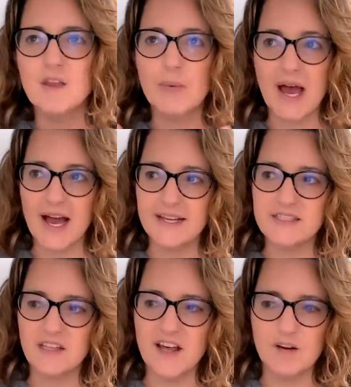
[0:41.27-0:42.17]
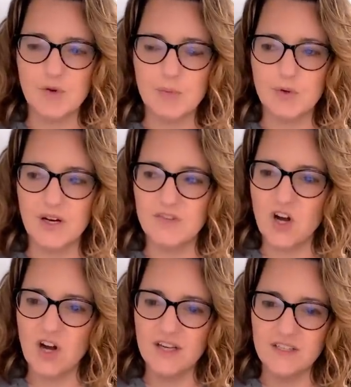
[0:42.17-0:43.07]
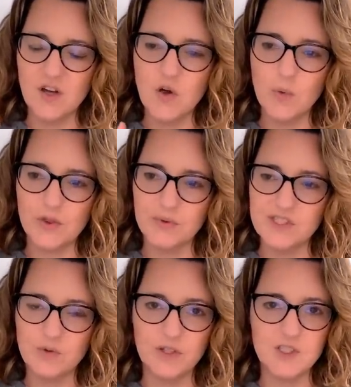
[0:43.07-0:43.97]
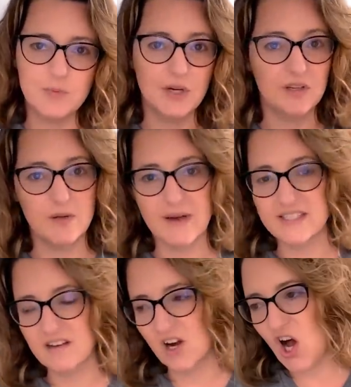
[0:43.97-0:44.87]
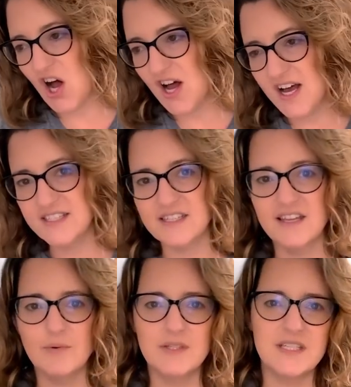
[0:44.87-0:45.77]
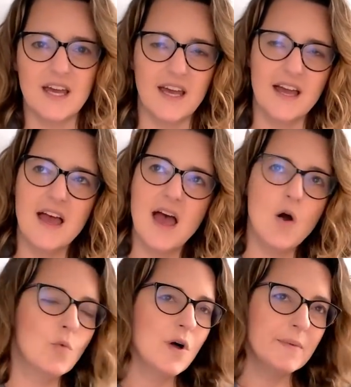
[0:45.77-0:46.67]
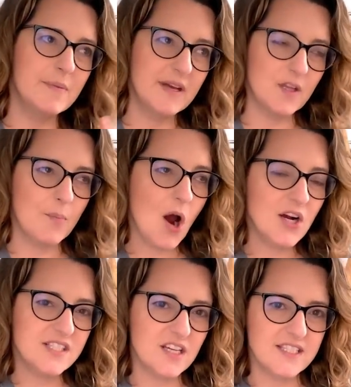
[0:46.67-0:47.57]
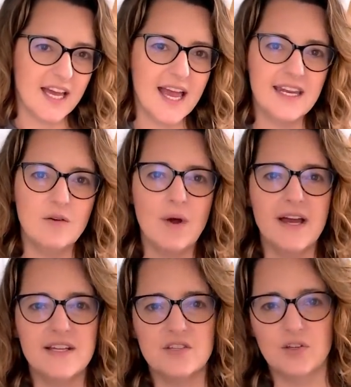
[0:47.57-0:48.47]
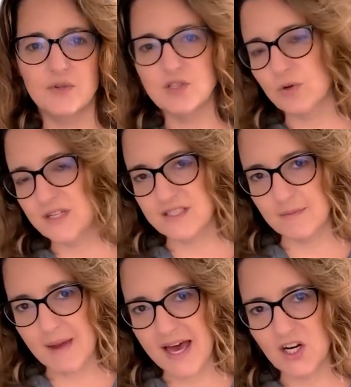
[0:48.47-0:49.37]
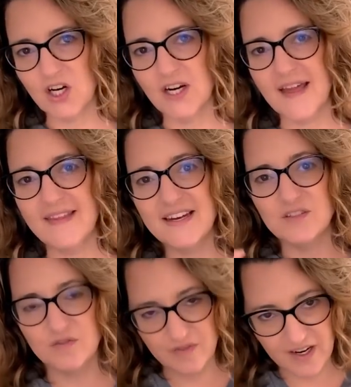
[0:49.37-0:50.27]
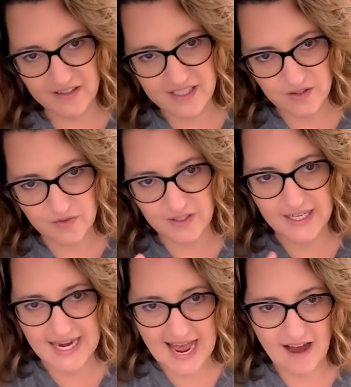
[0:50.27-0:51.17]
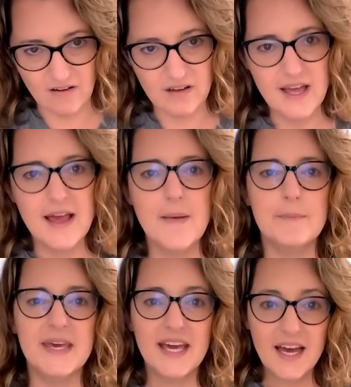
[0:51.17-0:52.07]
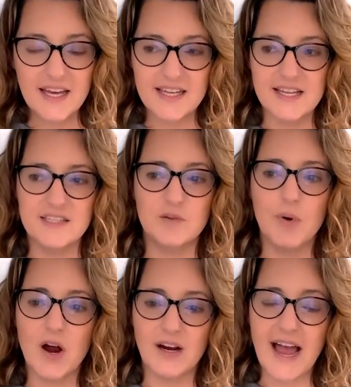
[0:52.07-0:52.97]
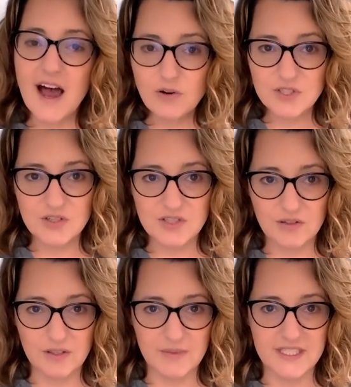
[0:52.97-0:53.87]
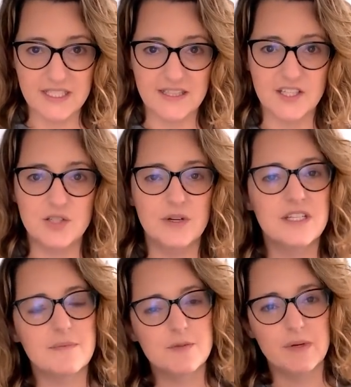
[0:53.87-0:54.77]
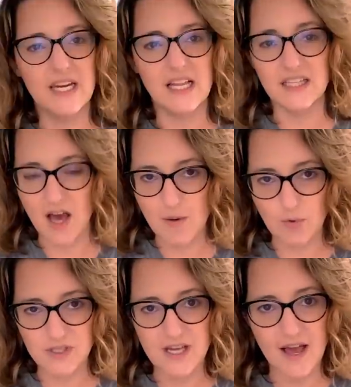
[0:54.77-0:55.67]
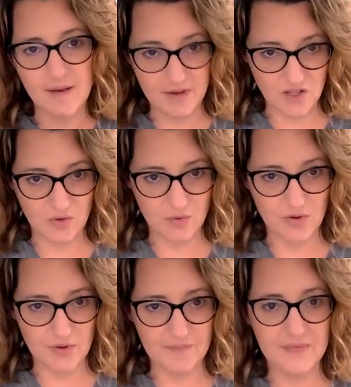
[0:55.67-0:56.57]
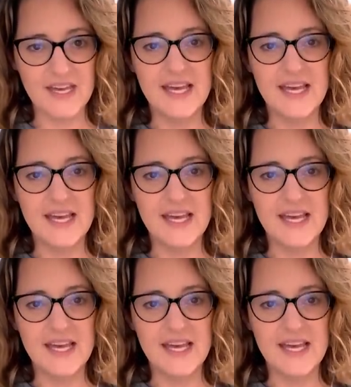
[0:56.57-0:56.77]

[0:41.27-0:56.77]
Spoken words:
In the past, a lot of people have gone with resorts purely based on cost, and they would say, well, I'm gonna be in the parks all day anyway, so the resort doesn't matter. And that is very different now because the park hours are so limited that you end up spending a lot more time in your room.